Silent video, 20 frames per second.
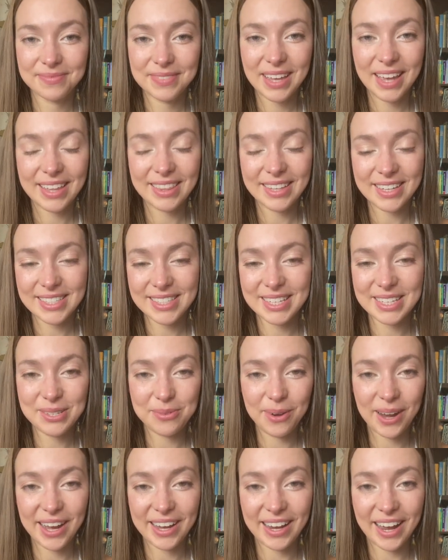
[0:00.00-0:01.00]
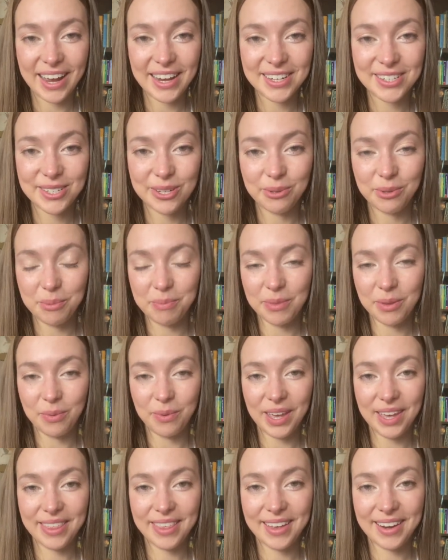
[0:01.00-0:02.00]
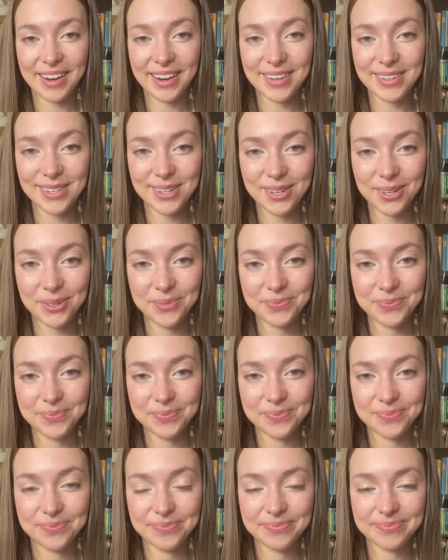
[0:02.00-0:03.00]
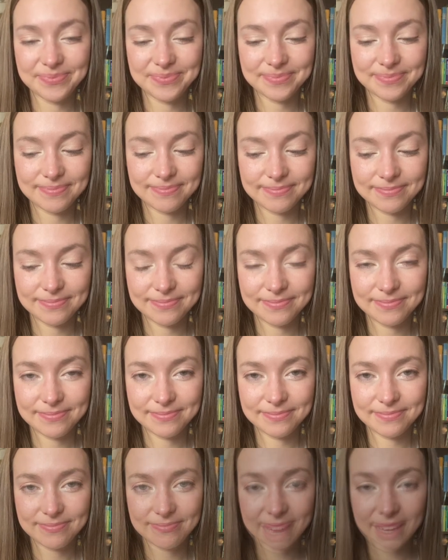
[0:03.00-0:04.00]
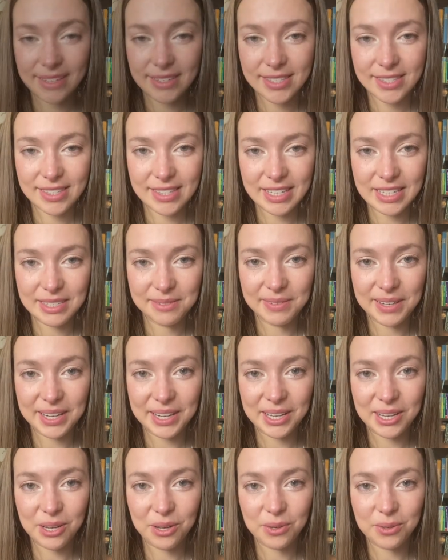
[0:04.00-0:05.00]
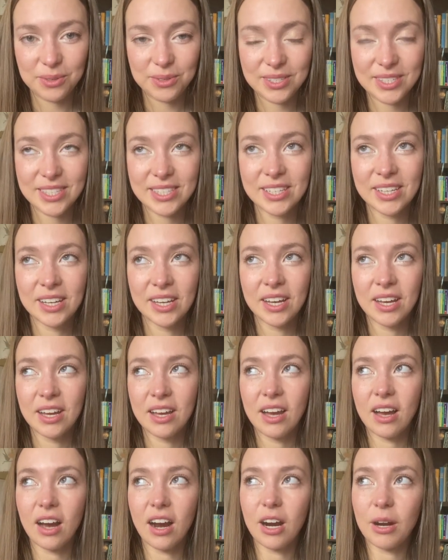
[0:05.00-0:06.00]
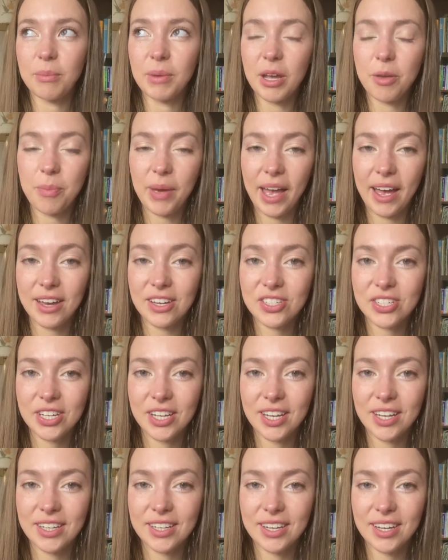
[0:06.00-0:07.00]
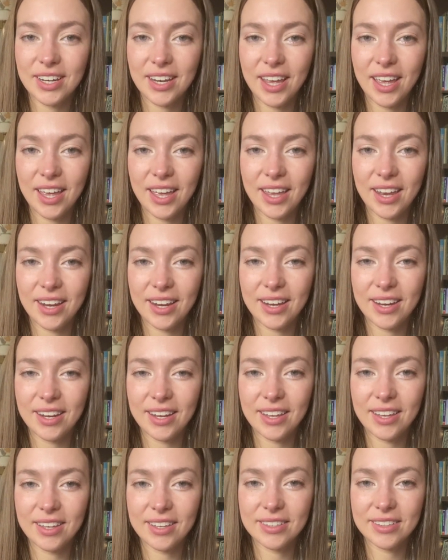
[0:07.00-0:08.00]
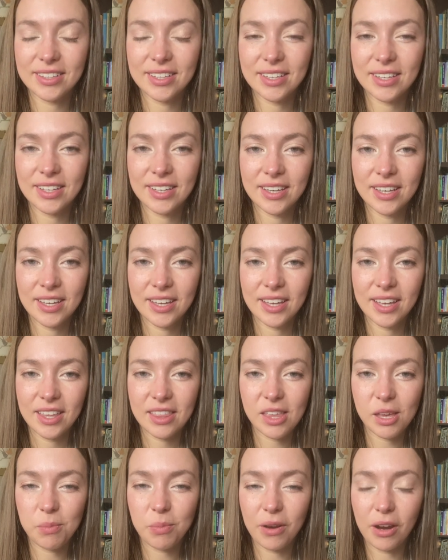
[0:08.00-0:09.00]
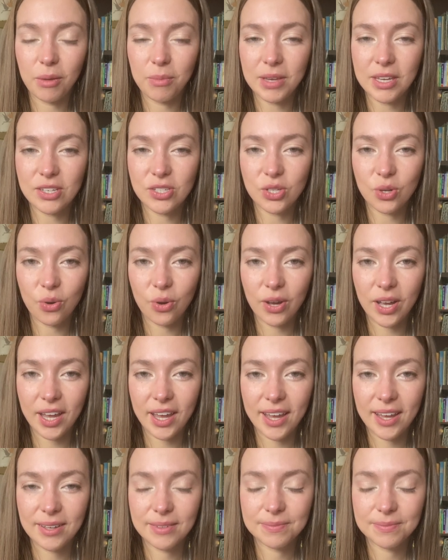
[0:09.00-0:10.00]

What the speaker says: And this is why I show up the way that I do. Yes, these videos are my passion and they bring me joy